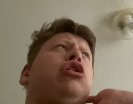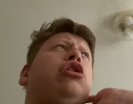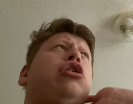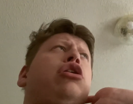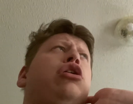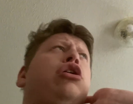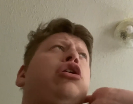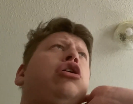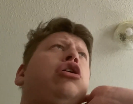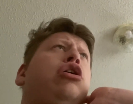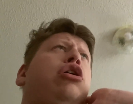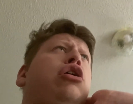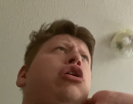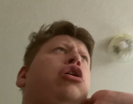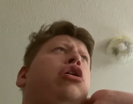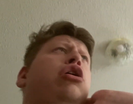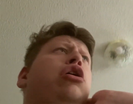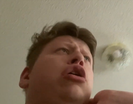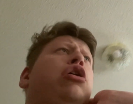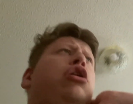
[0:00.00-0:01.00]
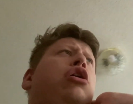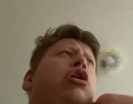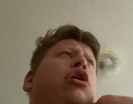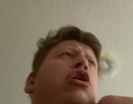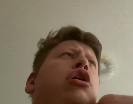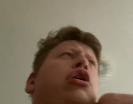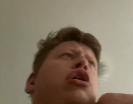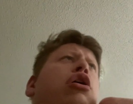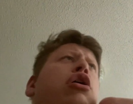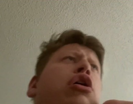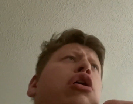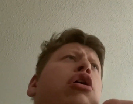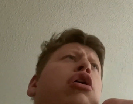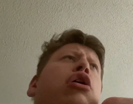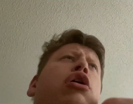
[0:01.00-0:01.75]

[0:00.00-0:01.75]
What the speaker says: No one is speaking in this clip.